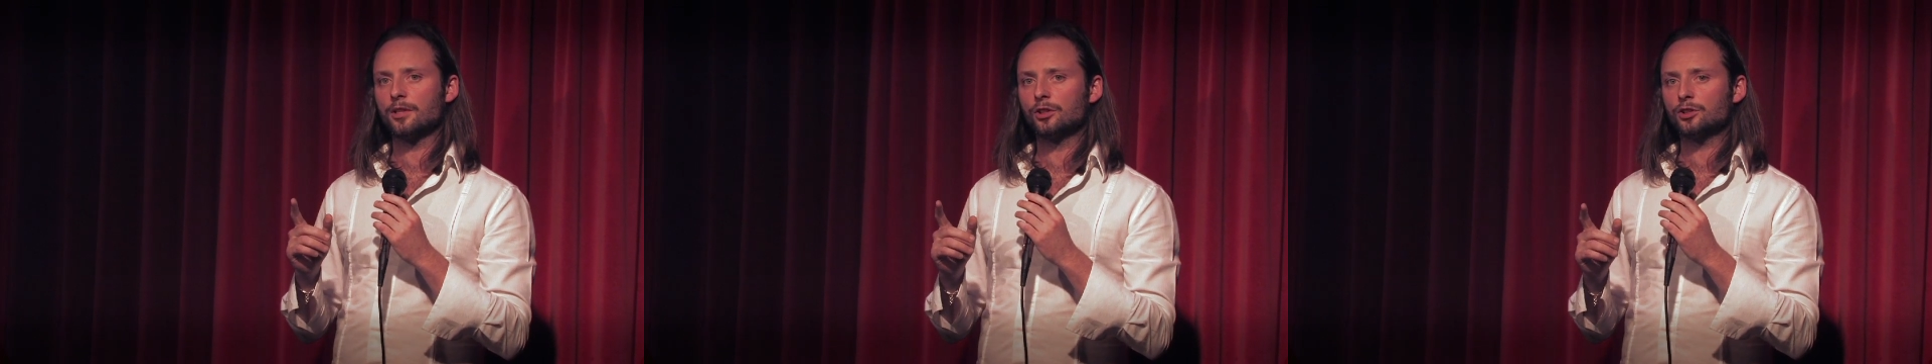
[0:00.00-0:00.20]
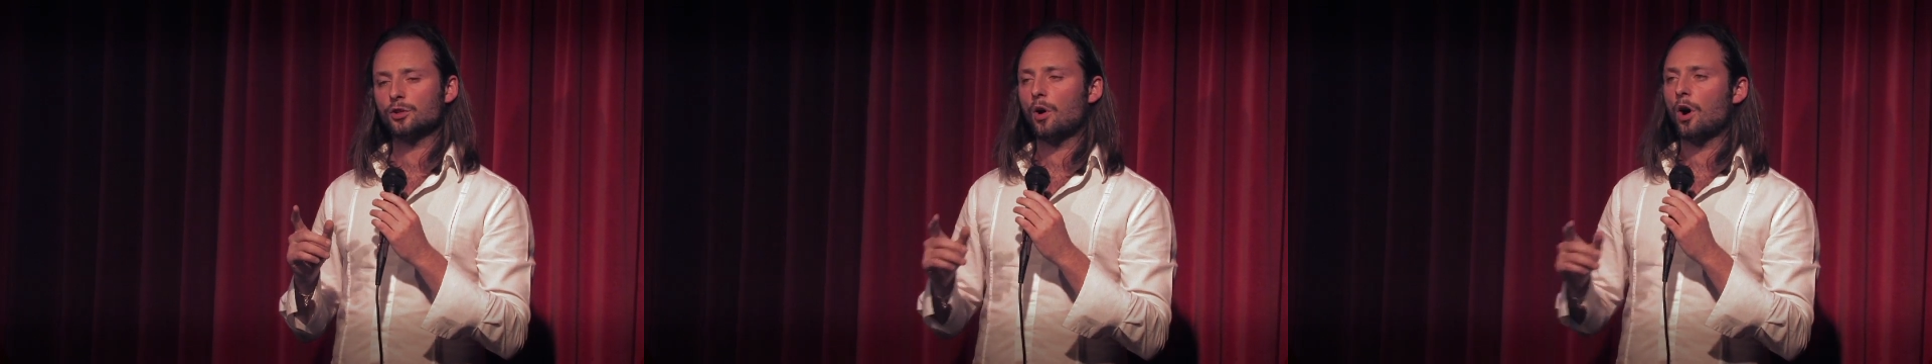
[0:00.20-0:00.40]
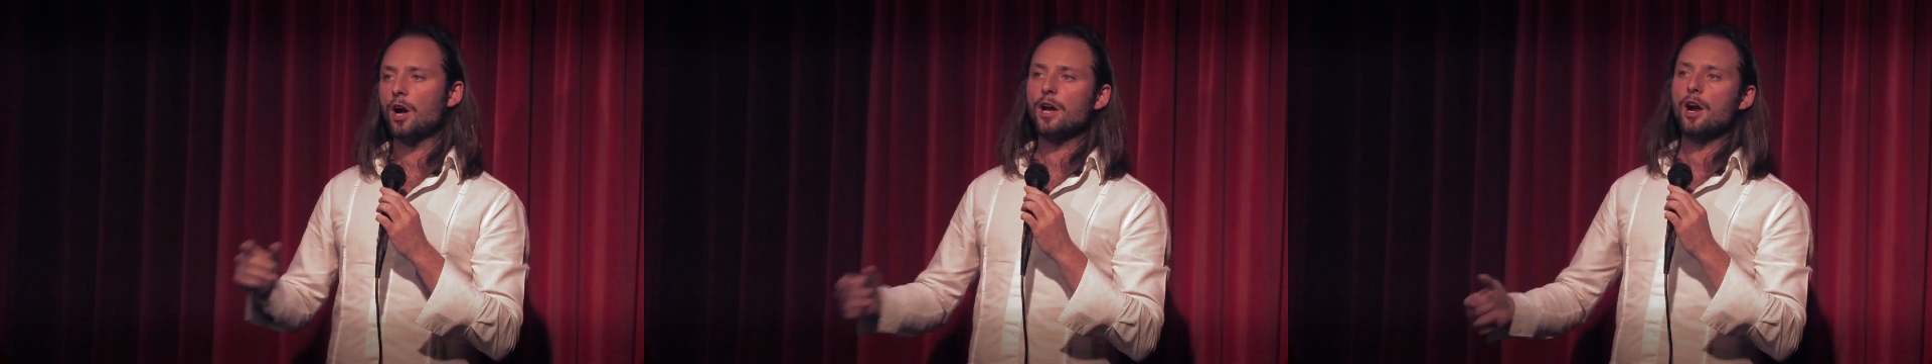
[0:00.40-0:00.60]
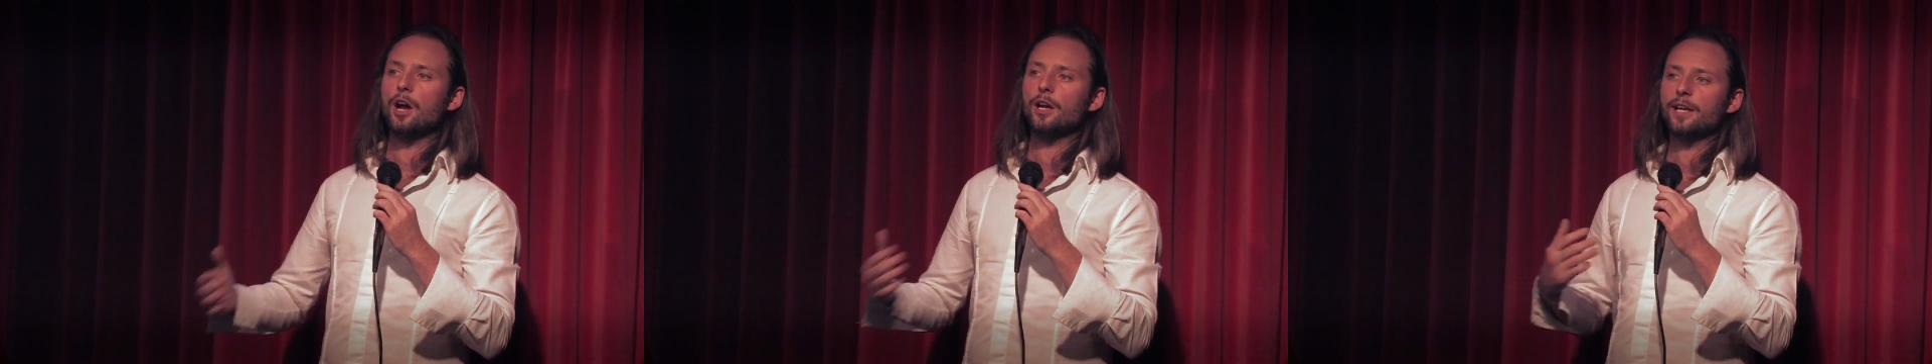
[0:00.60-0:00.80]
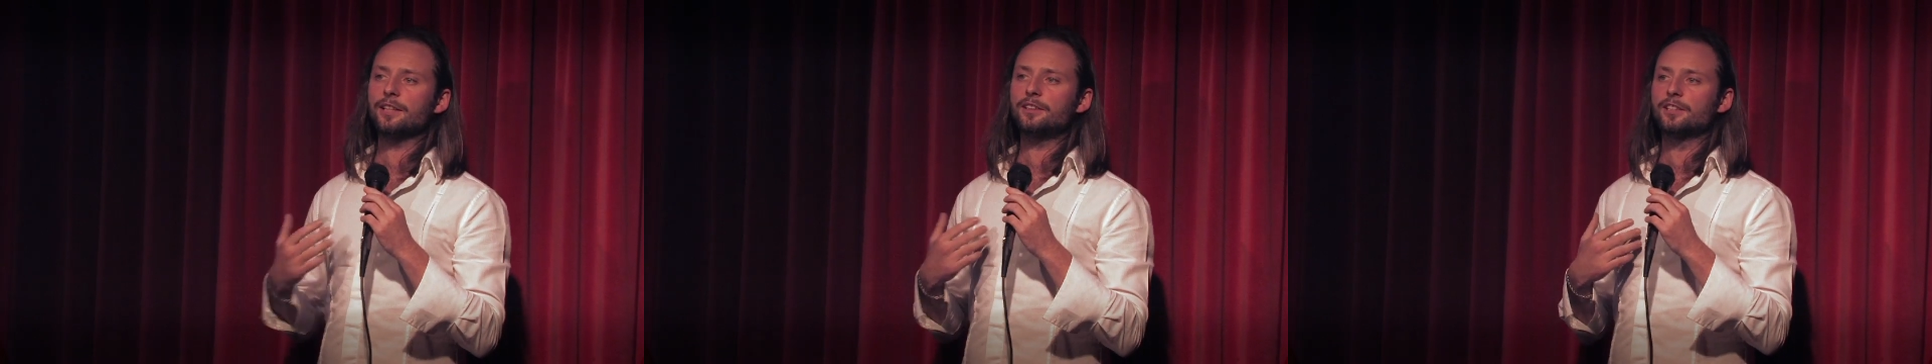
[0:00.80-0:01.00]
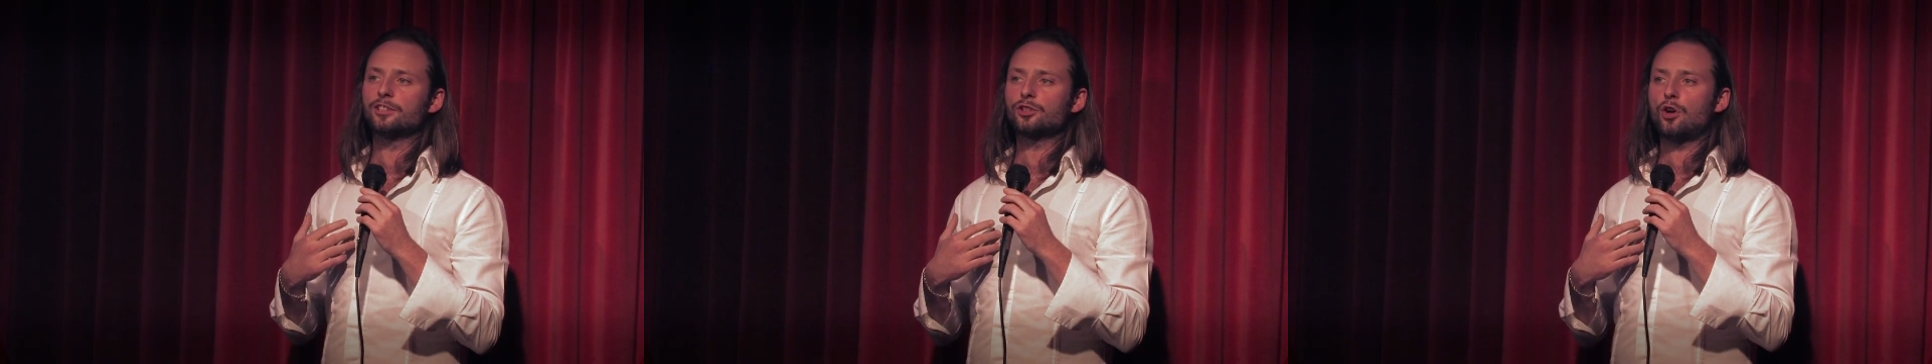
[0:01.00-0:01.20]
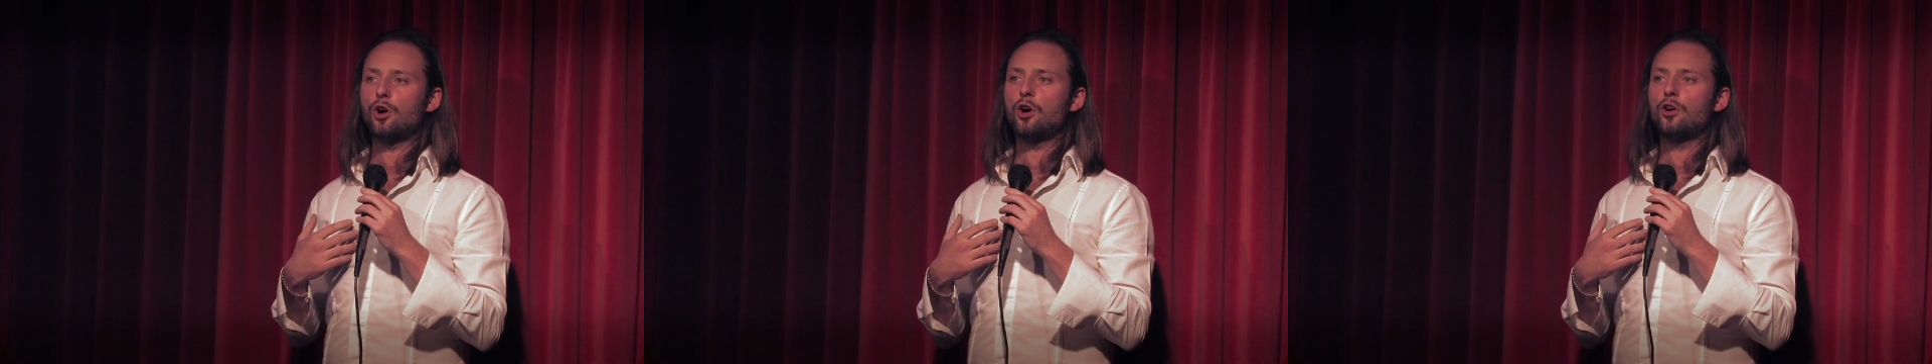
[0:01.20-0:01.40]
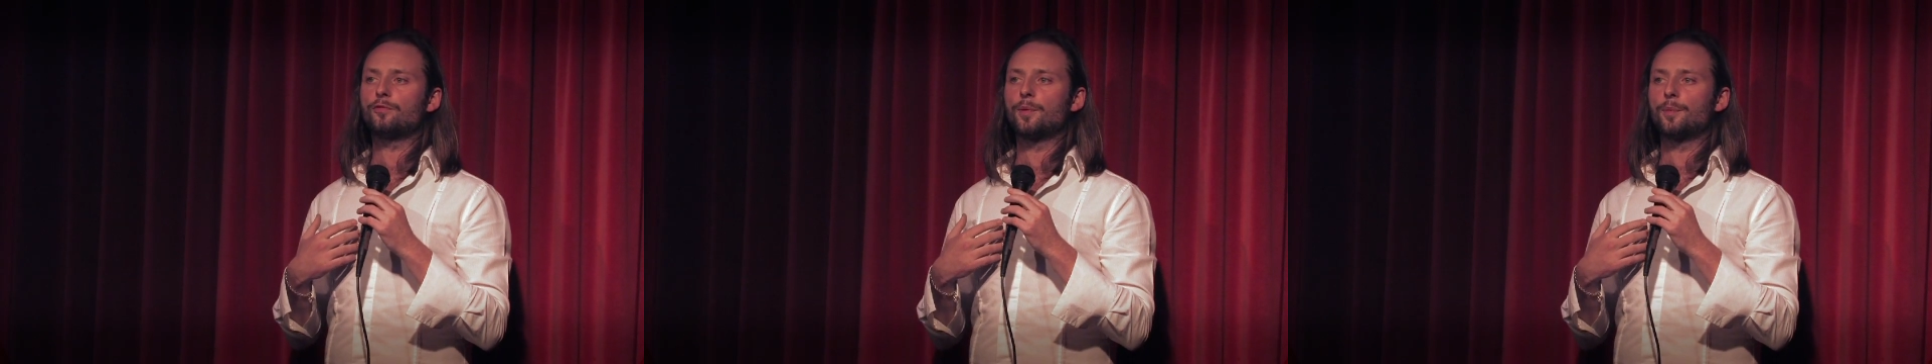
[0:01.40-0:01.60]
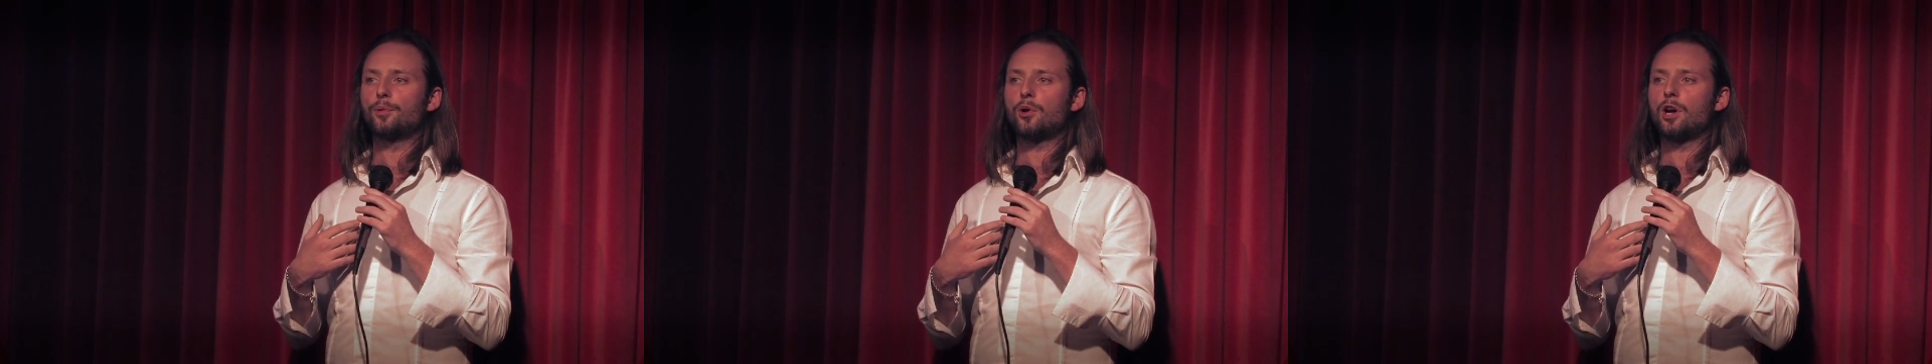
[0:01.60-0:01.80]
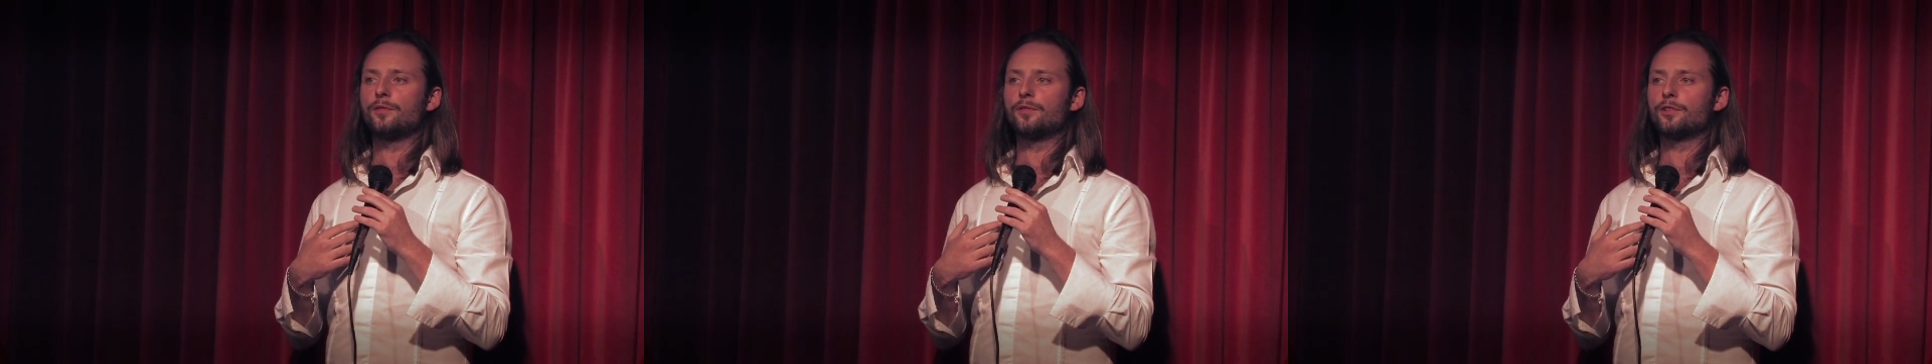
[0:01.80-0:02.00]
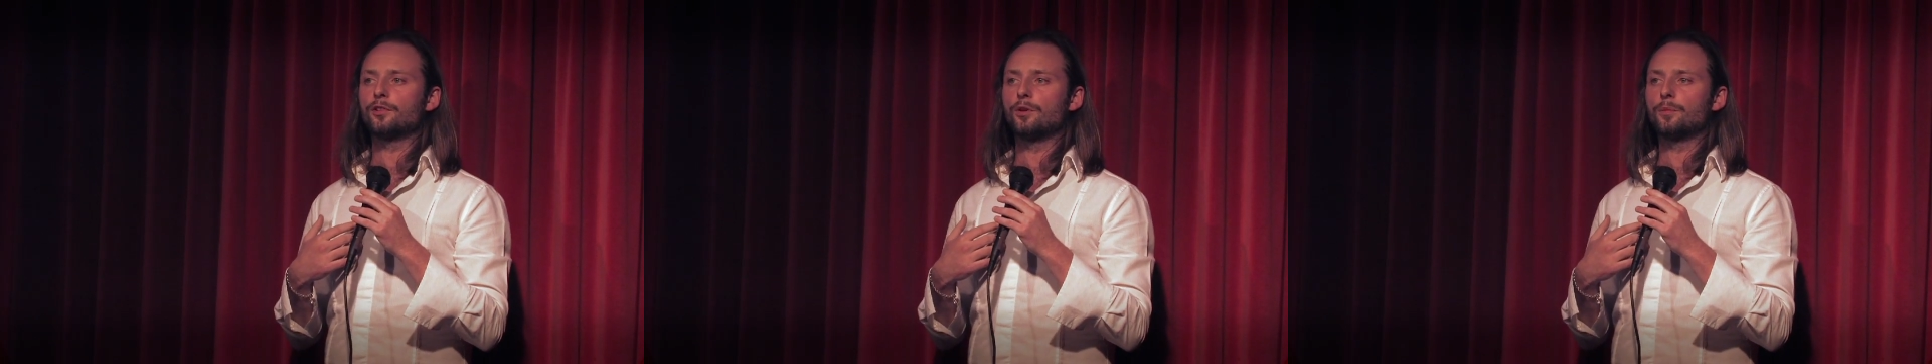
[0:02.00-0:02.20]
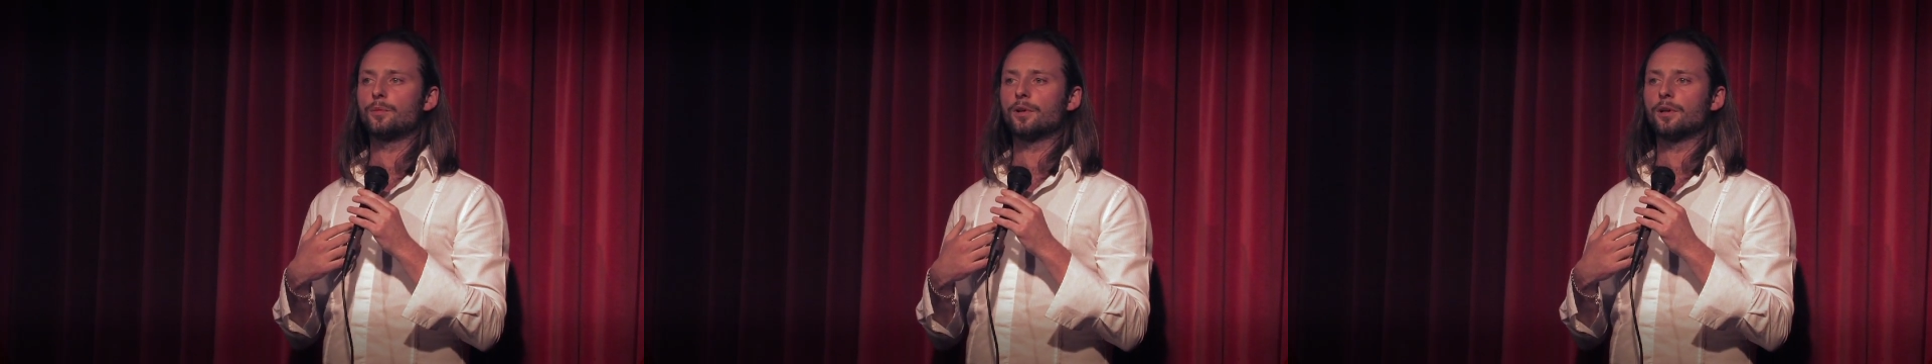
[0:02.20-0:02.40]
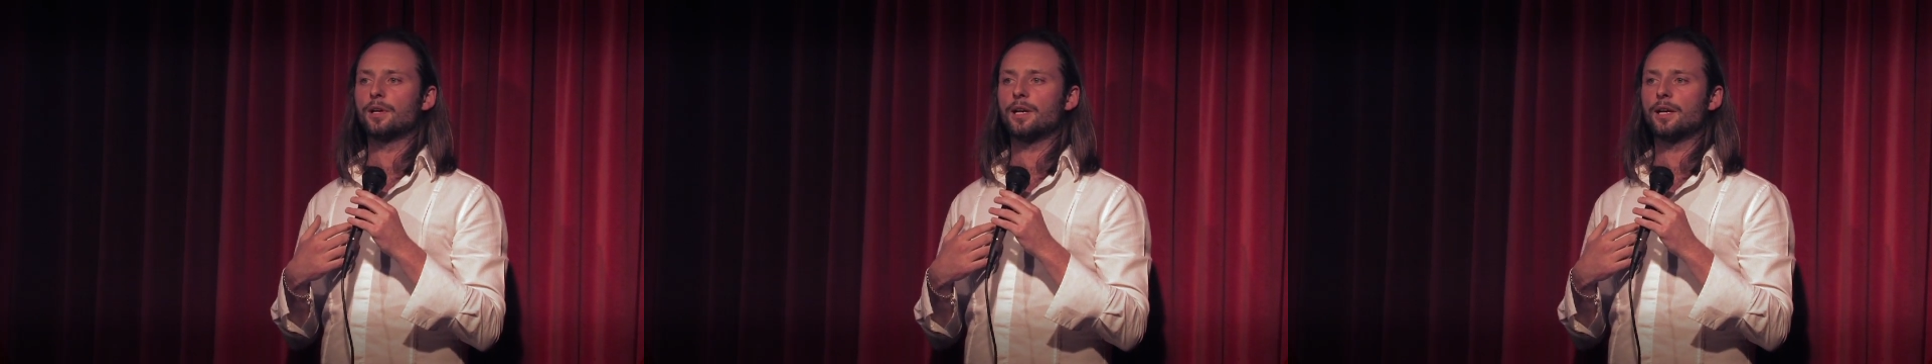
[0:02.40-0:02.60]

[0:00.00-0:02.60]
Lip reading: So I get this call from a private number,